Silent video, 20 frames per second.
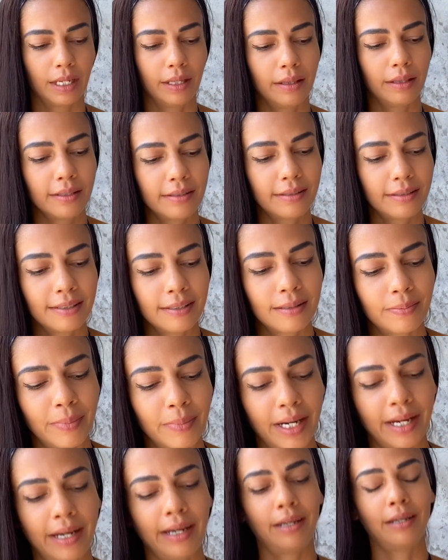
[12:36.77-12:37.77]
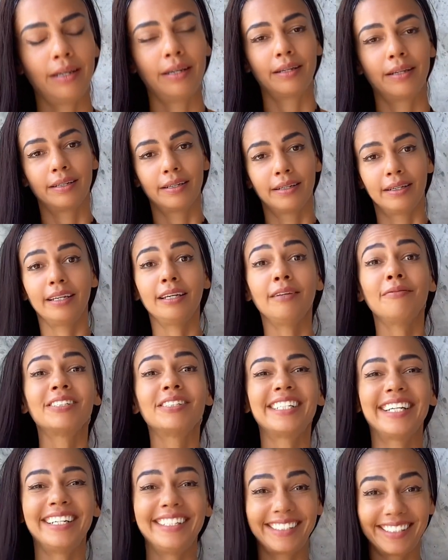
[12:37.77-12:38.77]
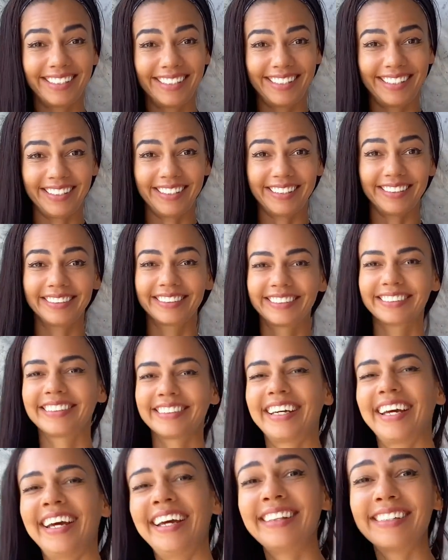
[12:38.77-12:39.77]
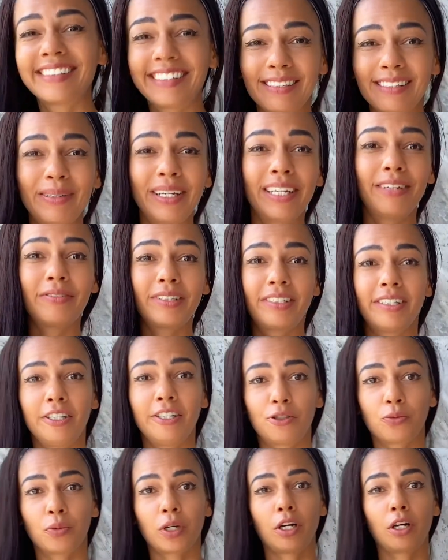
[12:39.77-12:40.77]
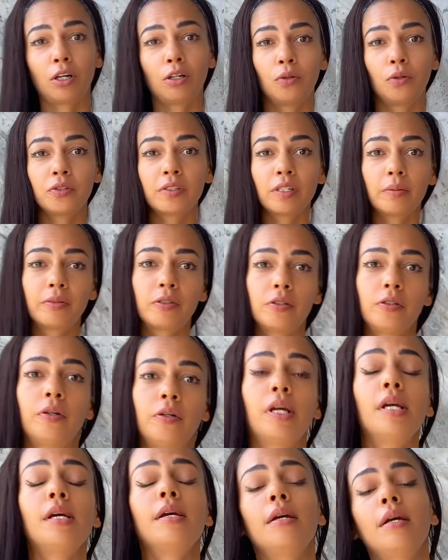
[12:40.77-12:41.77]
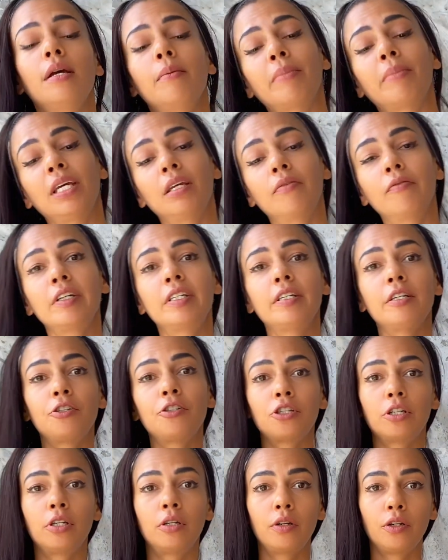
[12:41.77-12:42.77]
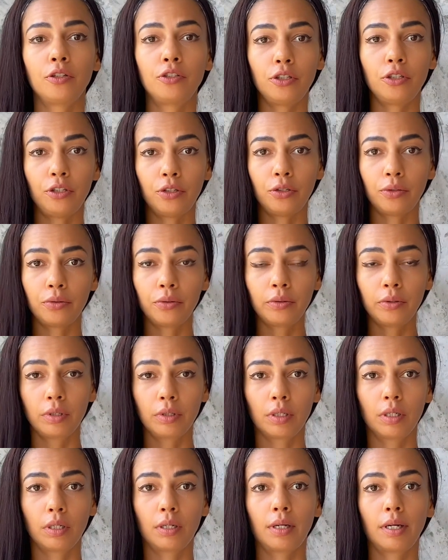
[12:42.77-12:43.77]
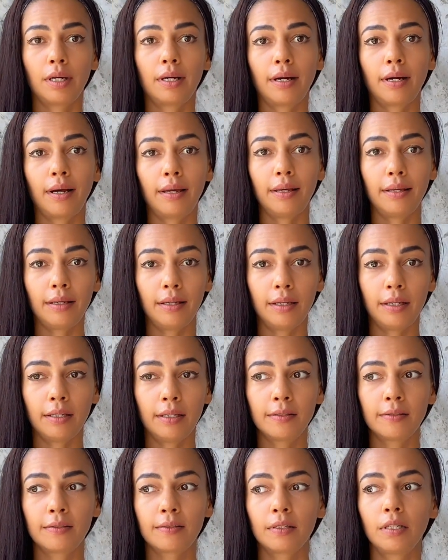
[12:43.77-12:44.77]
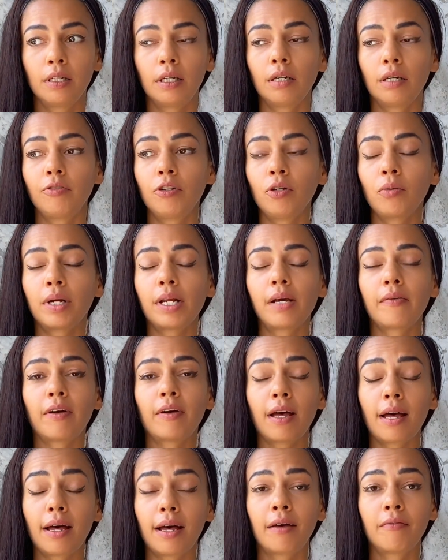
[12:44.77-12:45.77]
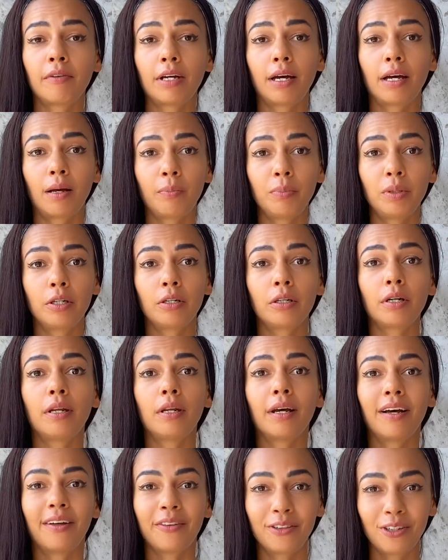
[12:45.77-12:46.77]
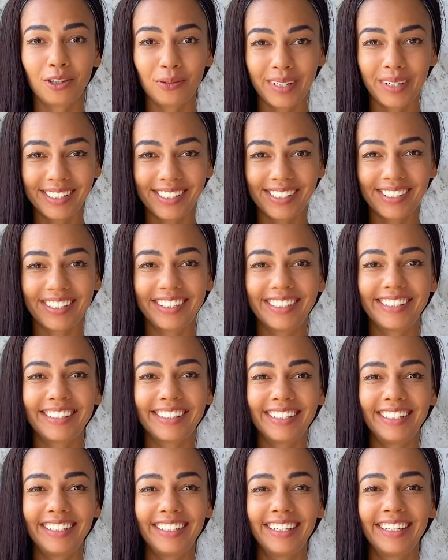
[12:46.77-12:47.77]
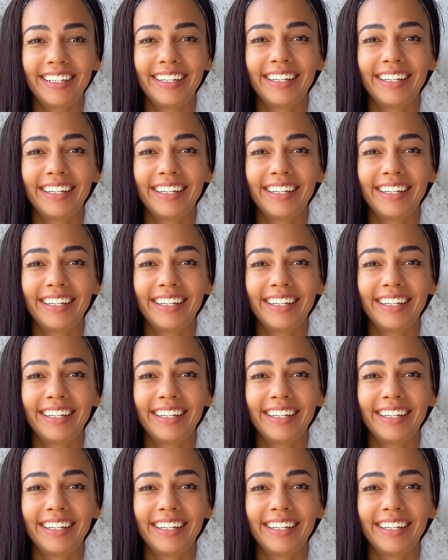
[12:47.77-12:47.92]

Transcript: this is my invitation to you, okay? This is my invitation. We're going to close up soon. My invitation to you is, if you want to have a happier and healthier menstruation,